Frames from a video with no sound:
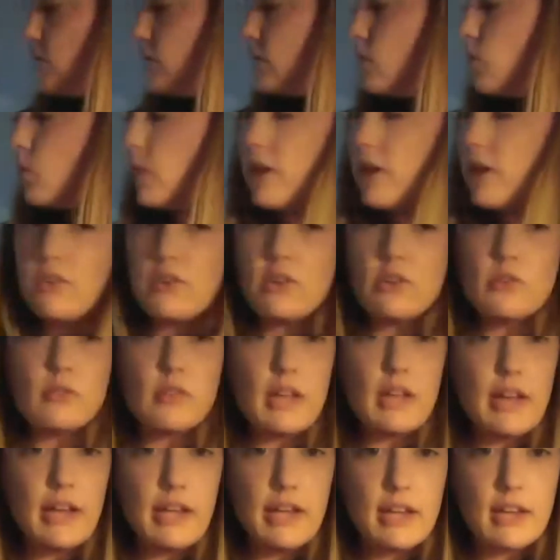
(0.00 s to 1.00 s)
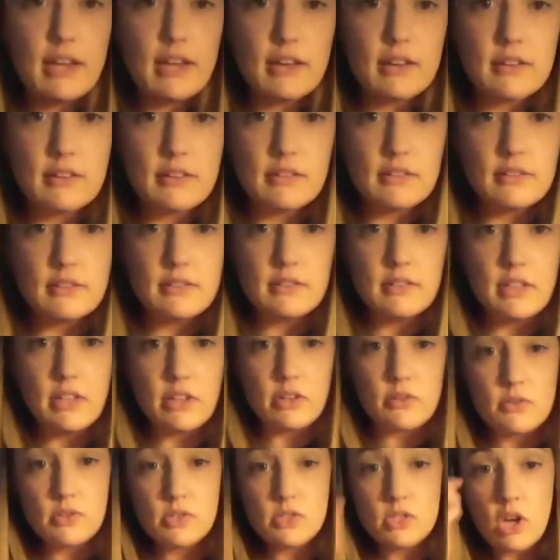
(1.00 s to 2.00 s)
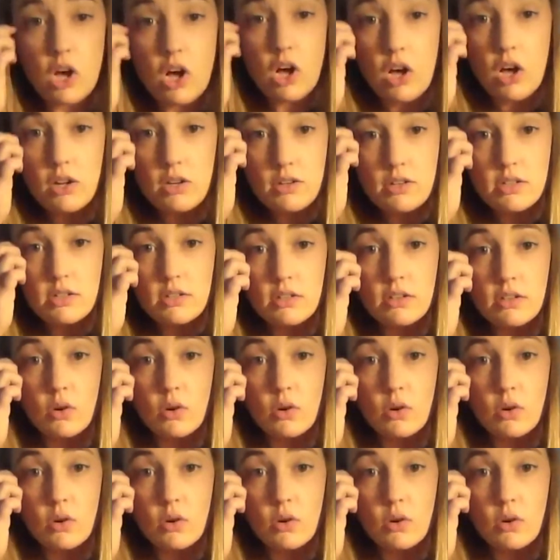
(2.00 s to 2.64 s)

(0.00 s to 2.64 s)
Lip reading: whether you like, salt